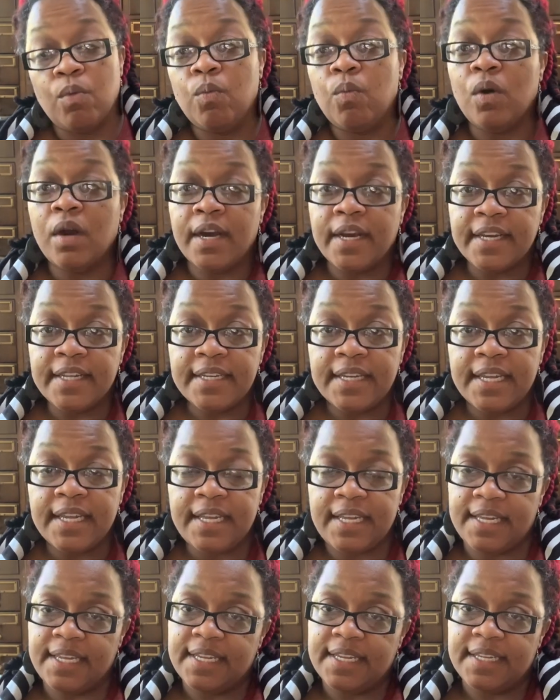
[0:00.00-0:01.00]
One
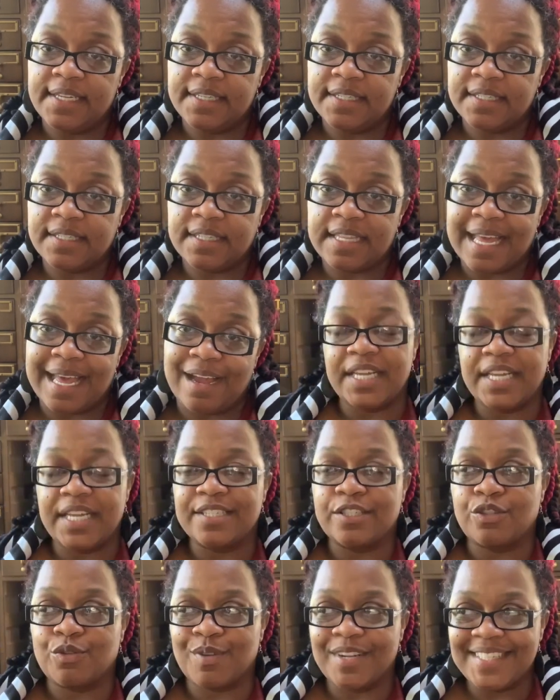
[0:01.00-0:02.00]
is that she
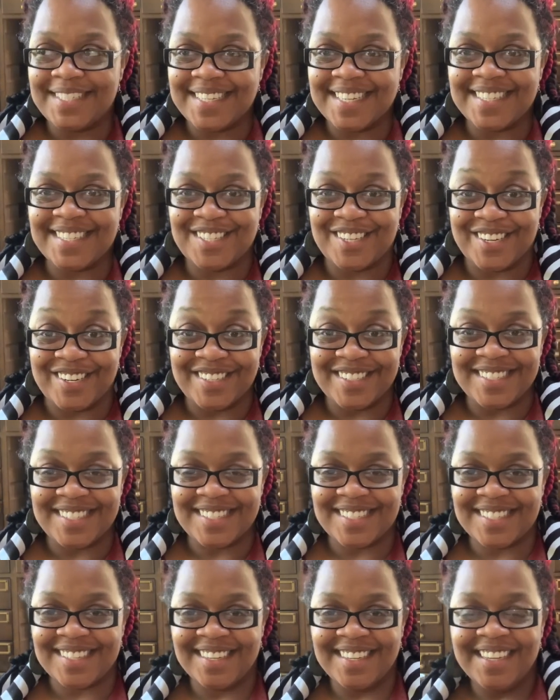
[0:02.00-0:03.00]
has three
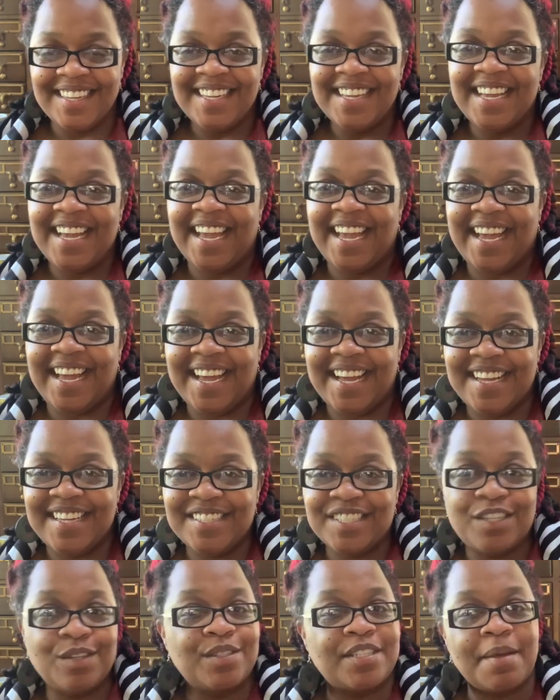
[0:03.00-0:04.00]
sisters,
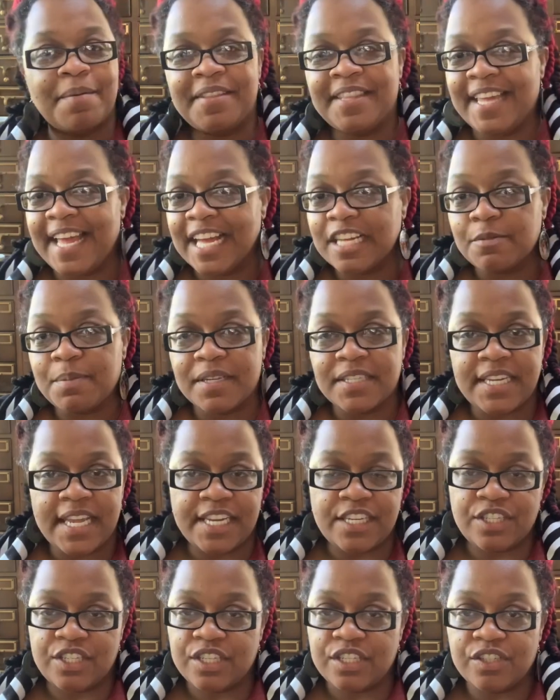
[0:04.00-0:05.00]
and so some of the
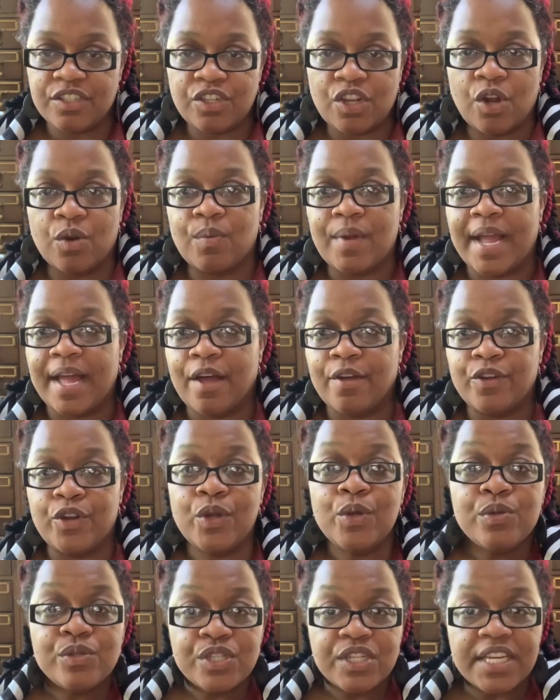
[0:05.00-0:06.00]
expectations around
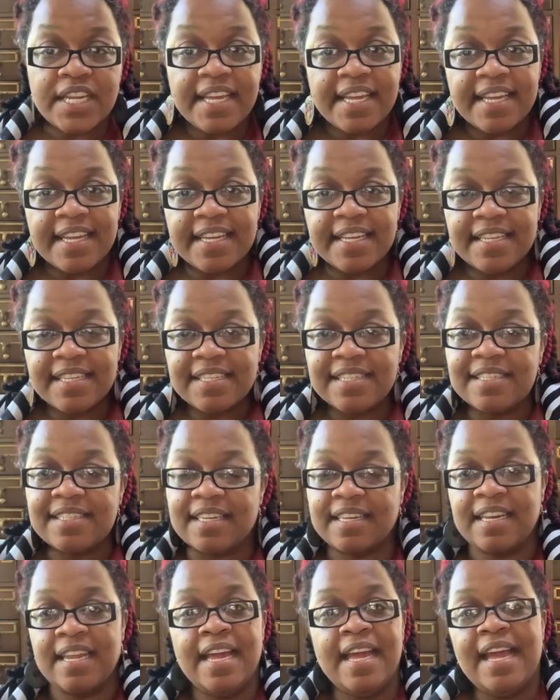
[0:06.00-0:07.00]
who she is
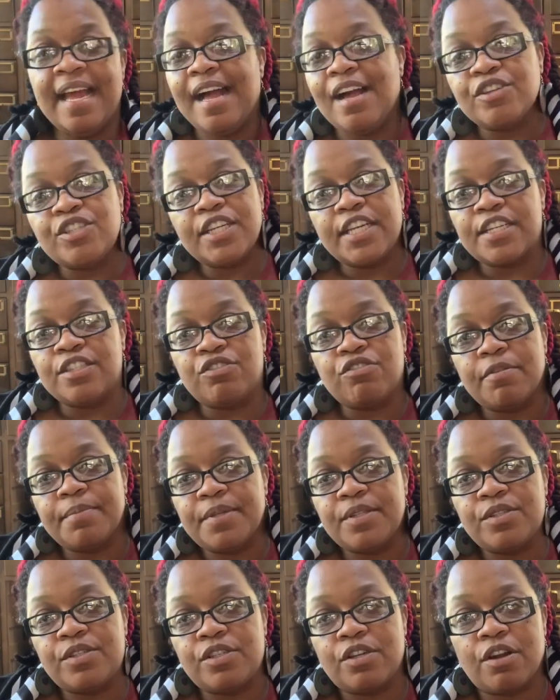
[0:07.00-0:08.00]
and how she
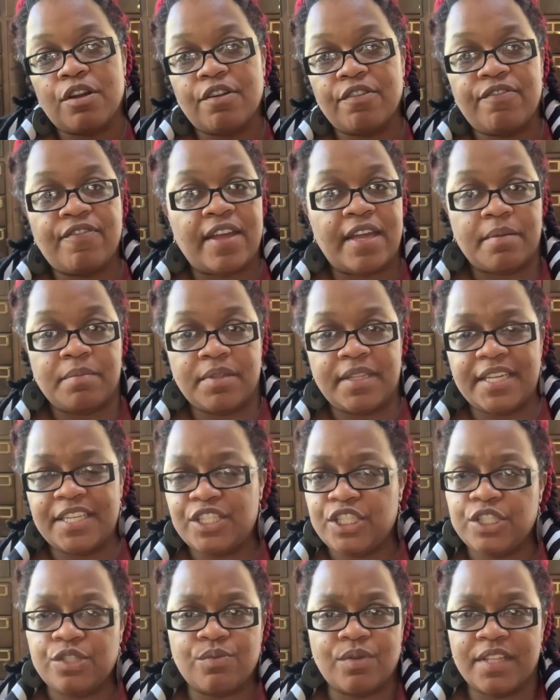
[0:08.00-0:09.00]
contributes to her family,
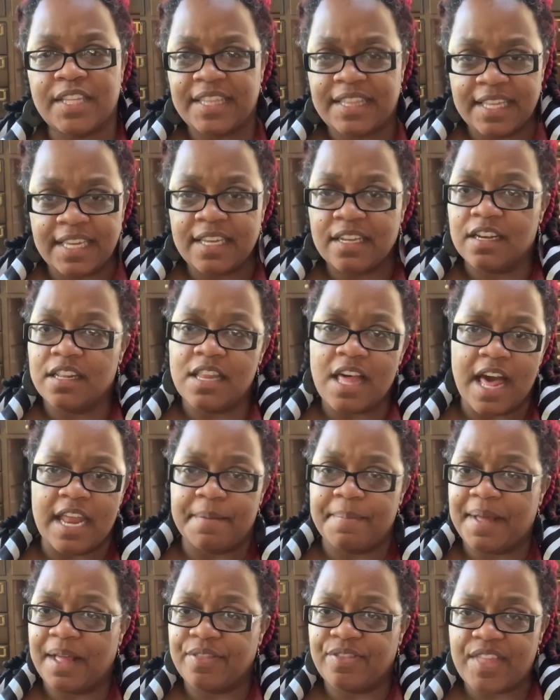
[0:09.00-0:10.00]
she's really thinking a lot
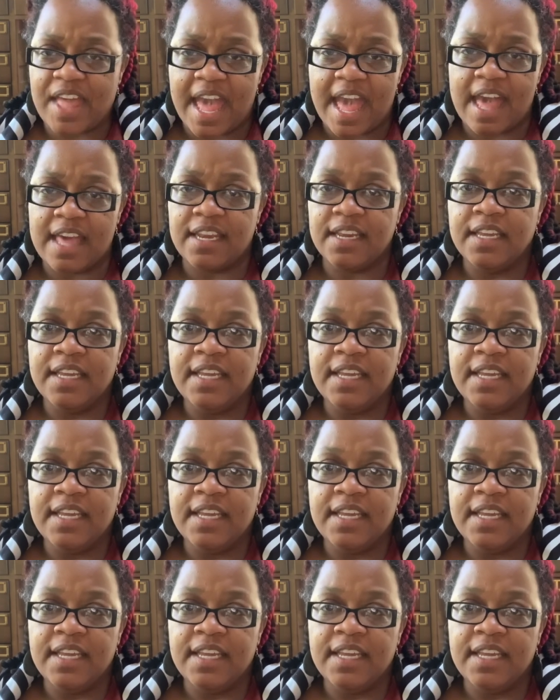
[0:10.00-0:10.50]
about that,